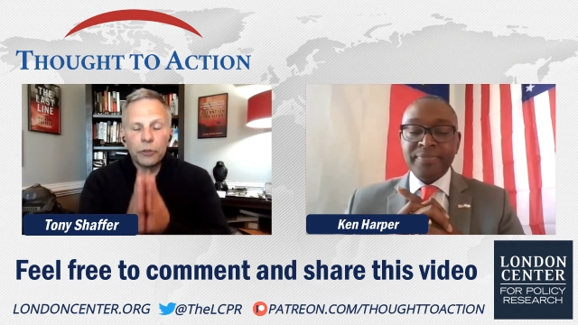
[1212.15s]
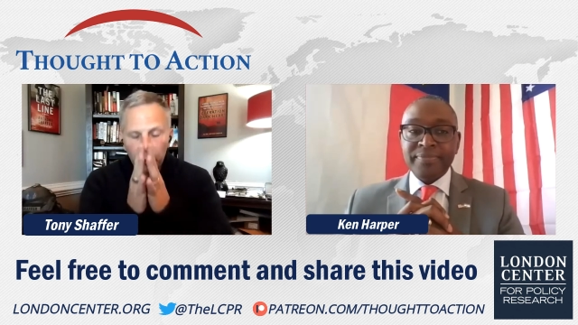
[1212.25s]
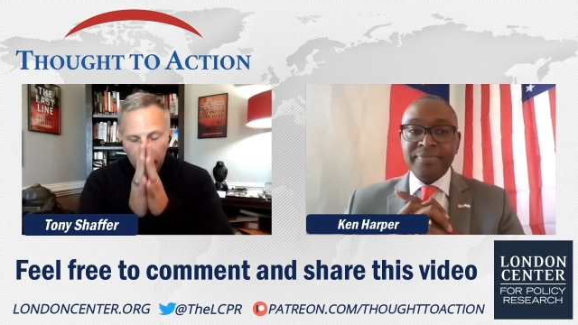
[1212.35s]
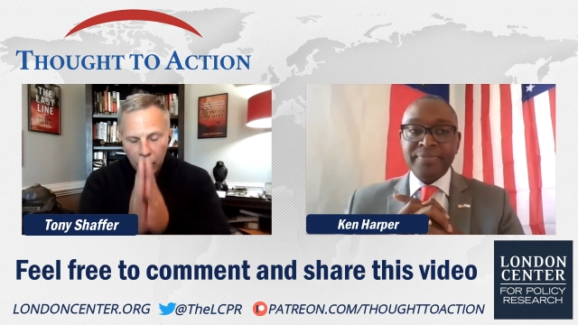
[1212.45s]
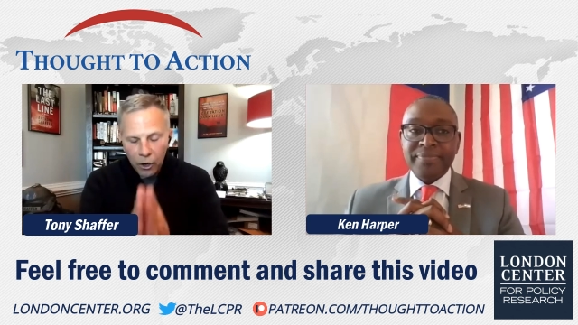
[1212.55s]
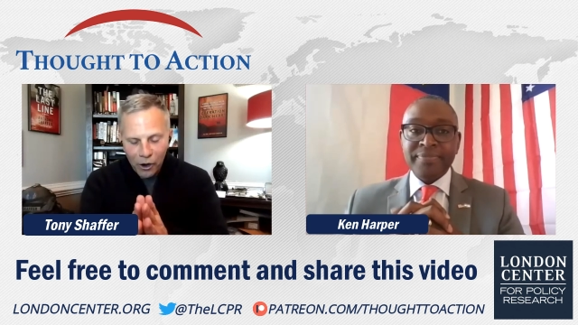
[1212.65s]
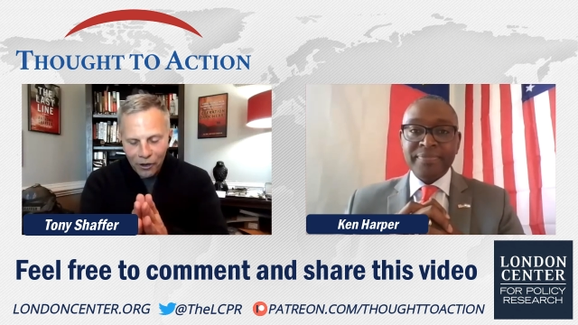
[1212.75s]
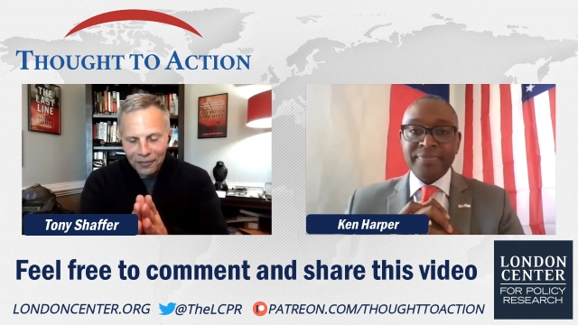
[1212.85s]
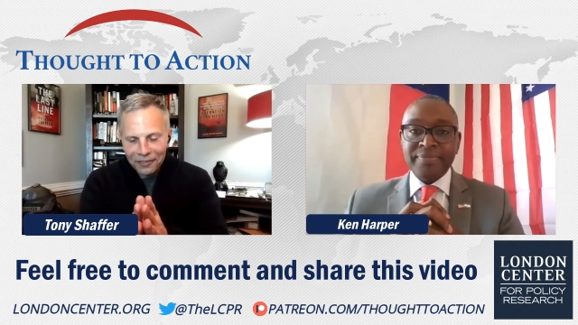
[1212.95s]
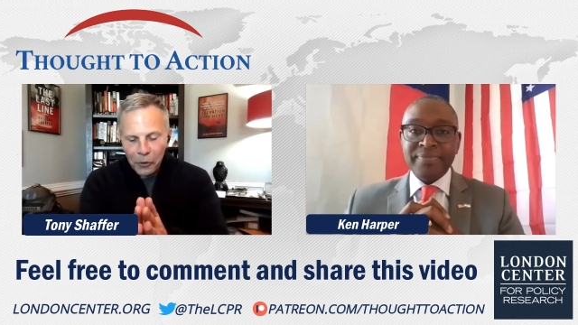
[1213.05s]
Speaker 1: Join
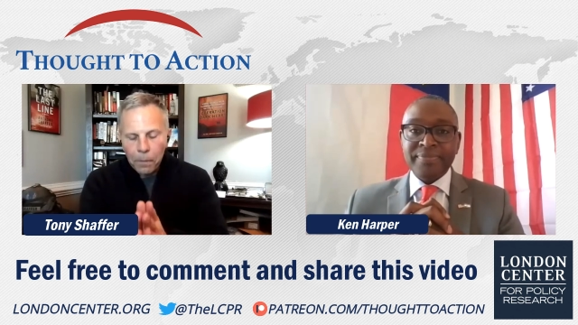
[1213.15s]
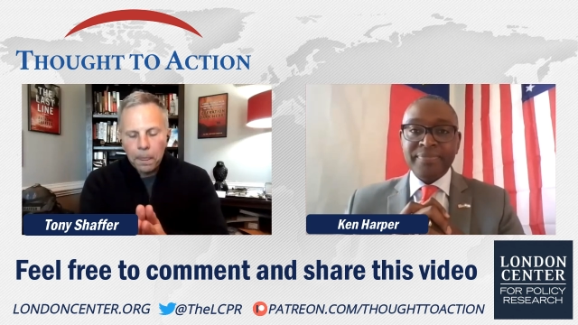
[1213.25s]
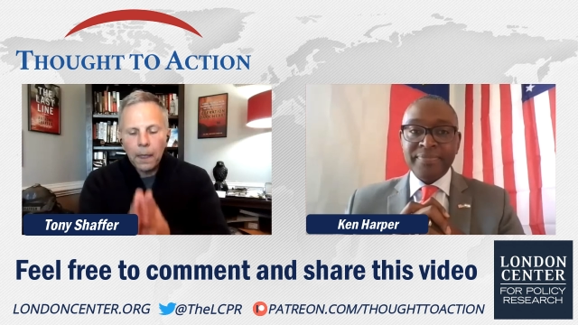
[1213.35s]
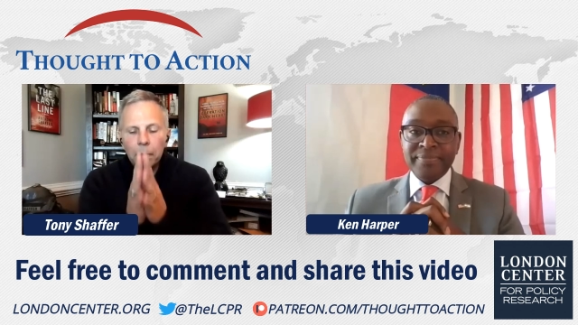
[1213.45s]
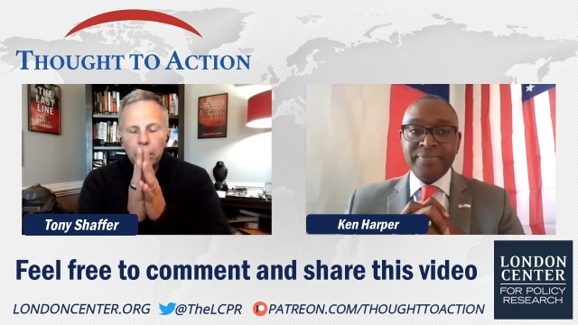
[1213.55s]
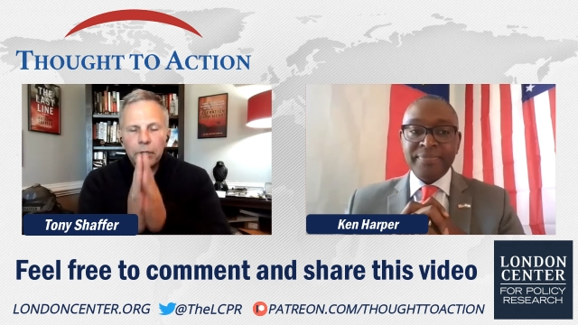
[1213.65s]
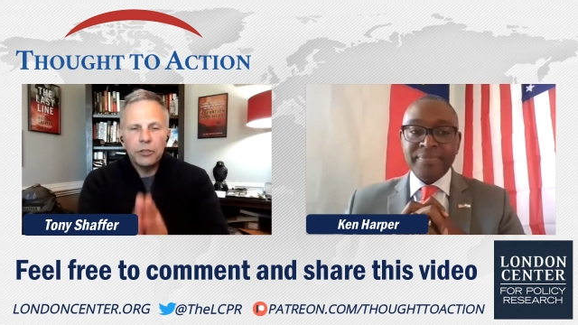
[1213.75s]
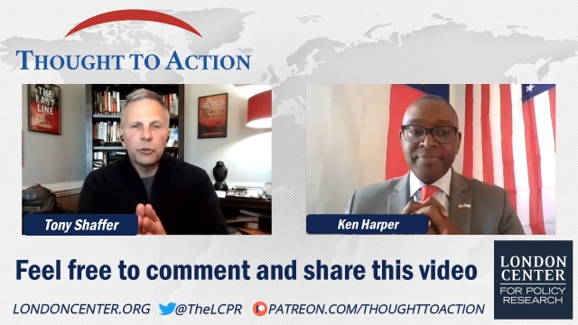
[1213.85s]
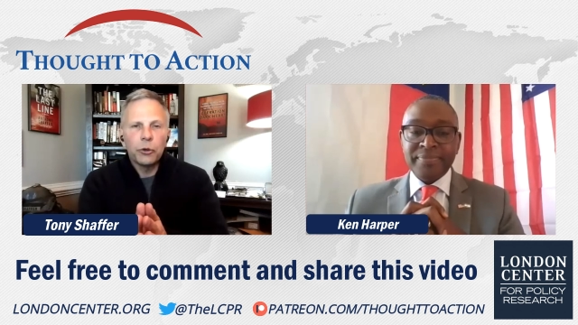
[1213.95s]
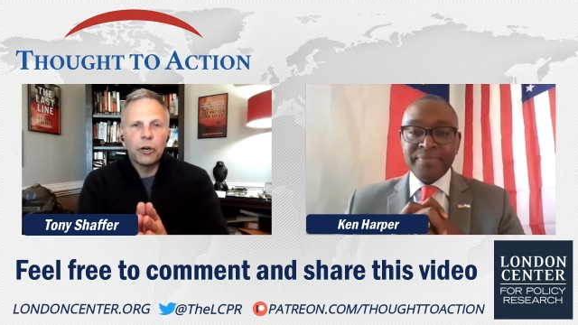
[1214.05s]
our
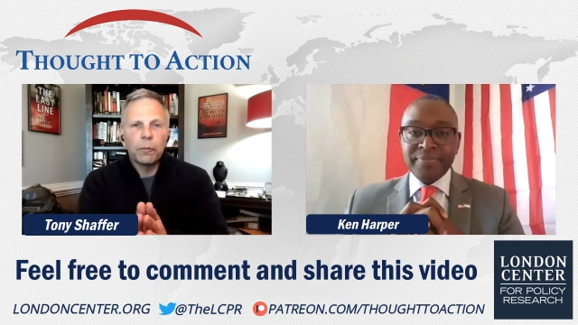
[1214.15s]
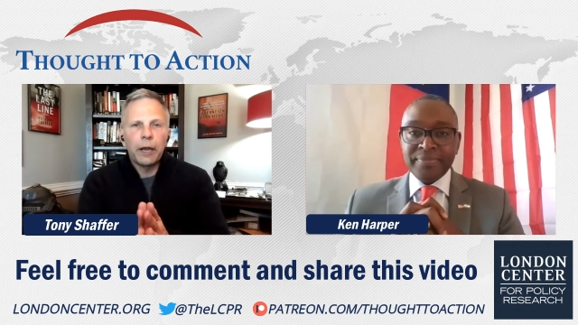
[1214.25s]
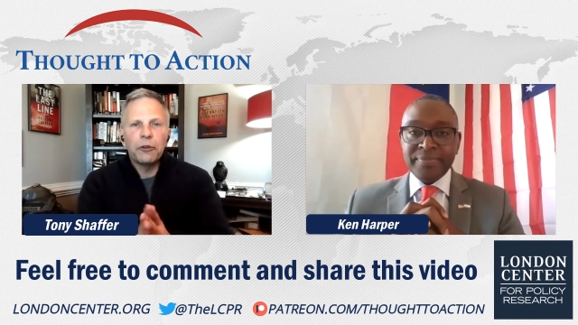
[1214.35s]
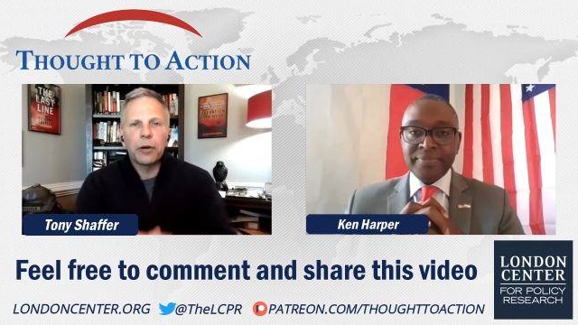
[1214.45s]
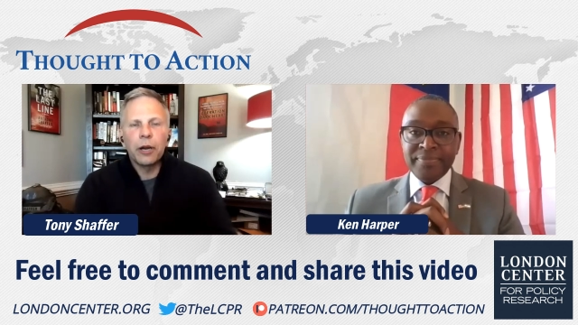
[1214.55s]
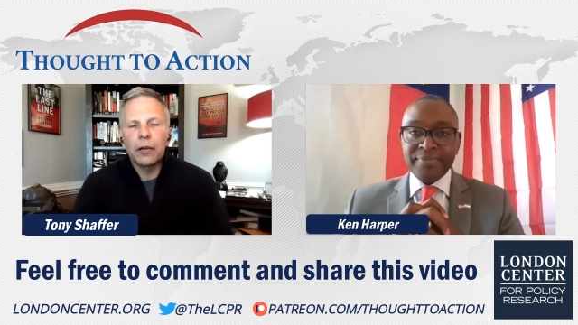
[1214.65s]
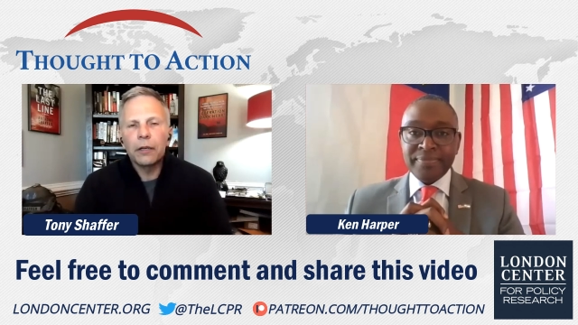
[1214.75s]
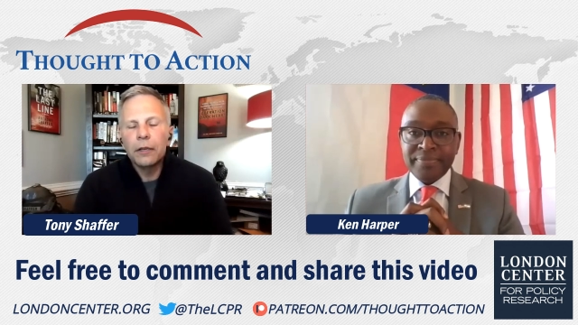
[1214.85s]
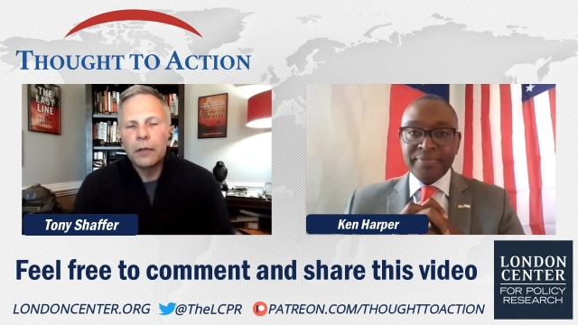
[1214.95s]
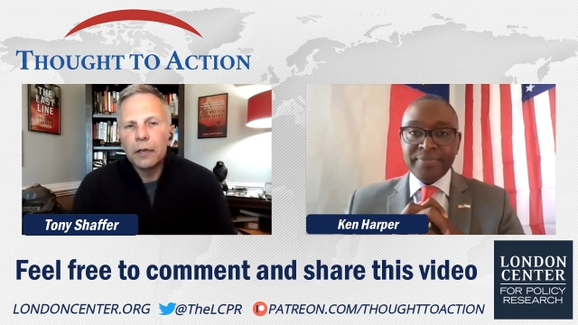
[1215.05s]
please join our
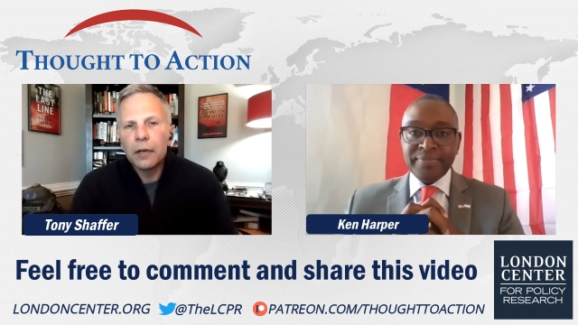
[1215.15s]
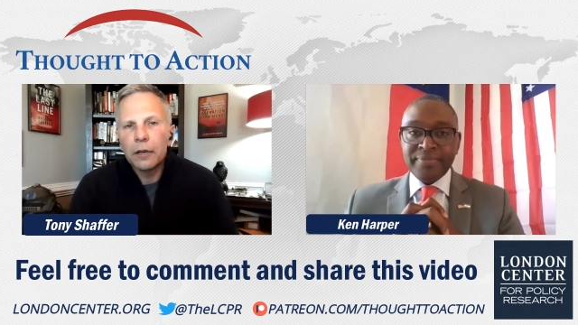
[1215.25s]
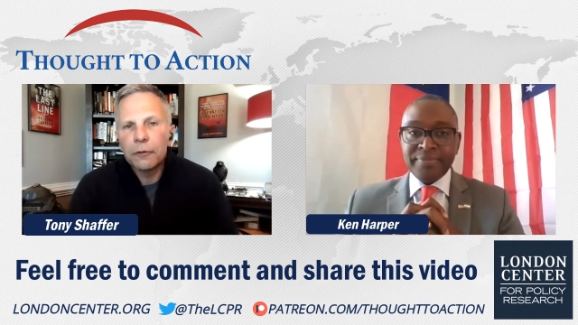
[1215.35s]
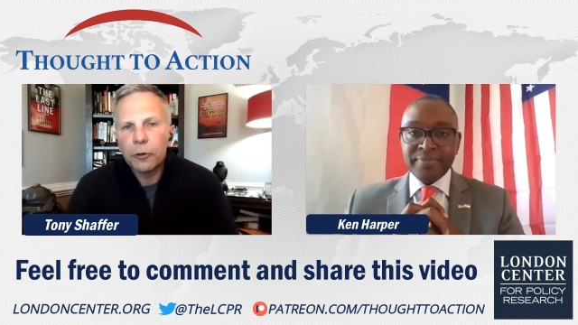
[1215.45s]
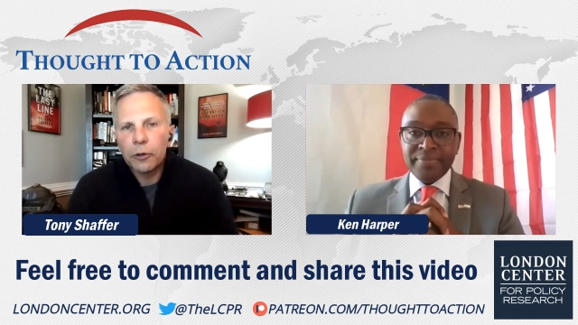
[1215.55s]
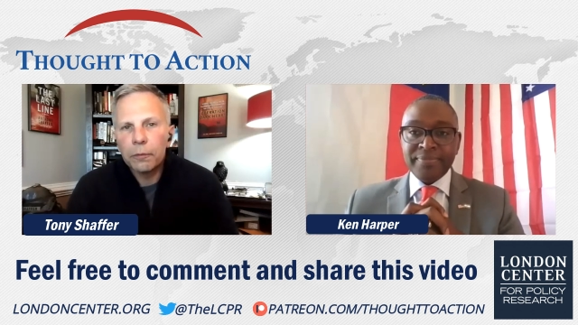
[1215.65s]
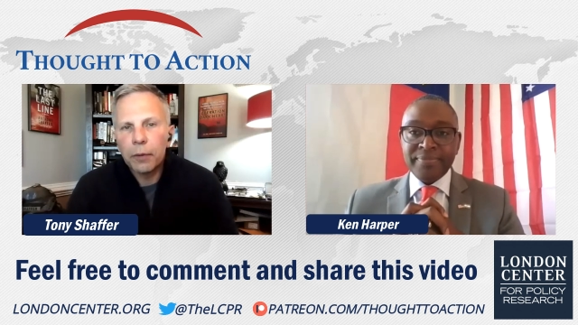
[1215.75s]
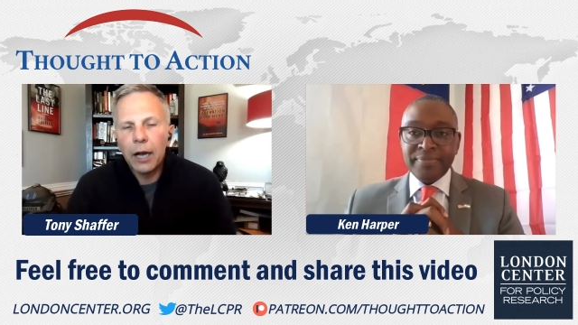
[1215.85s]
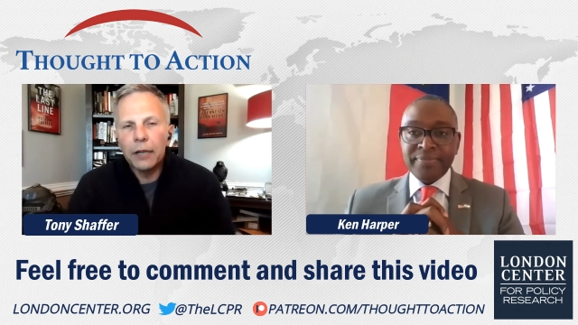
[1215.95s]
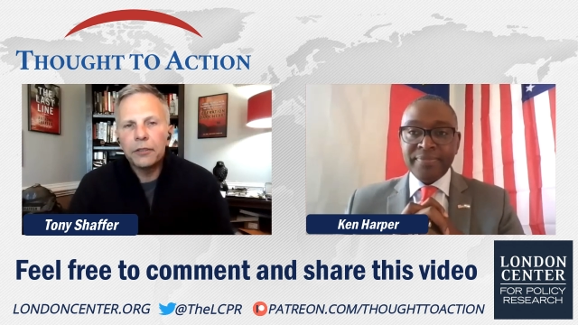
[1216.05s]
Patreon uh, for
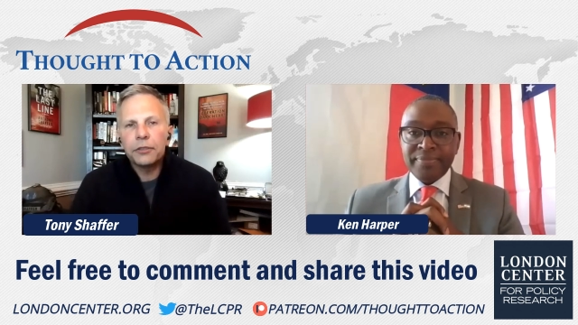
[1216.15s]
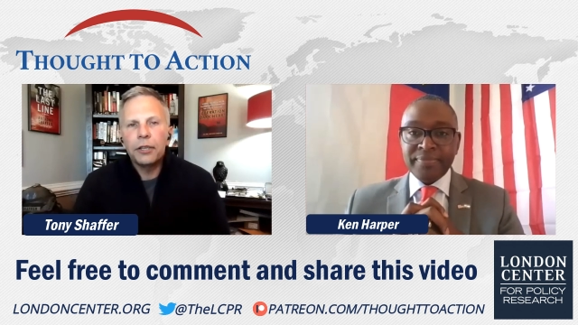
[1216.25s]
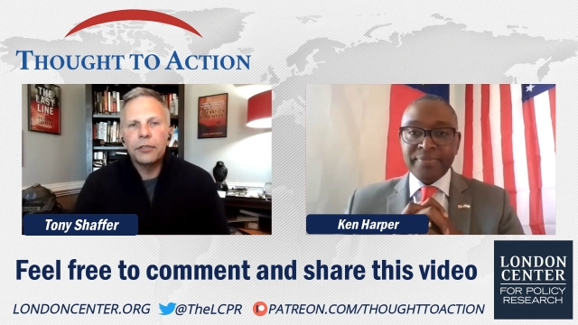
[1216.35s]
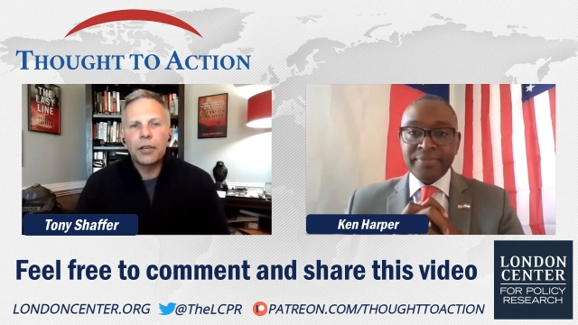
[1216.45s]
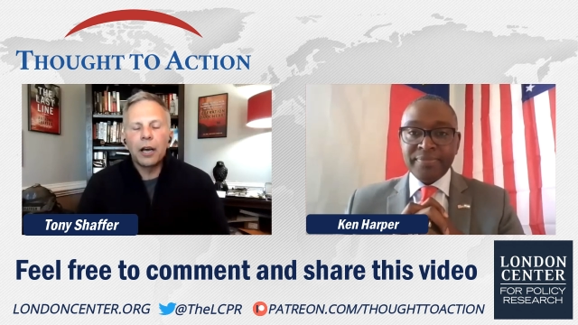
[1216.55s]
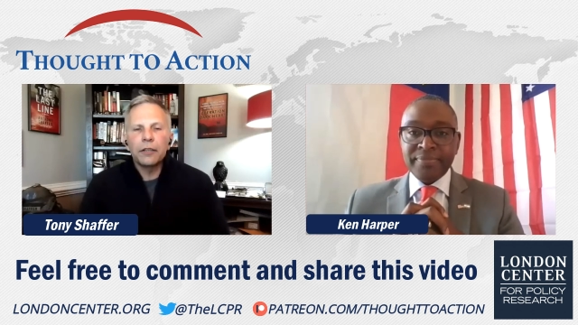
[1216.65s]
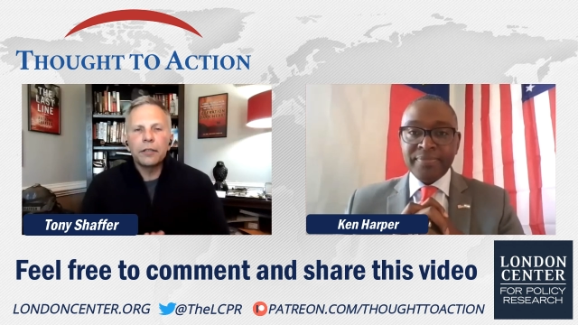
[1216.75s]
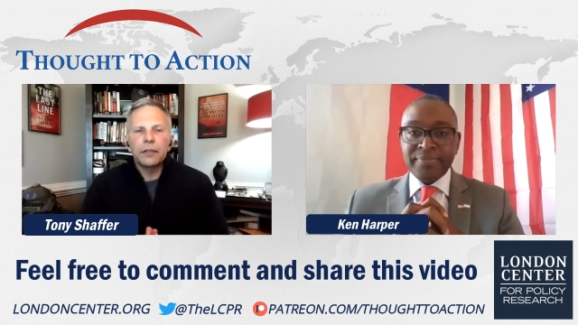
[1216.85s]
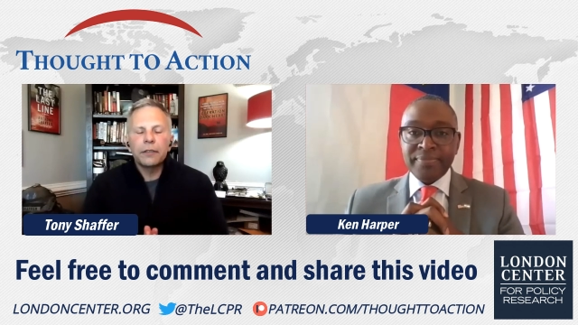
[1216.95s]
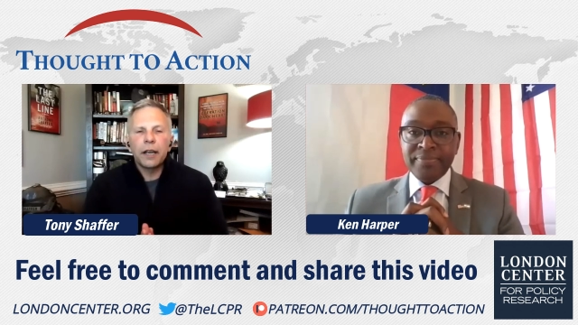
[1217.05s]
behind the scenes content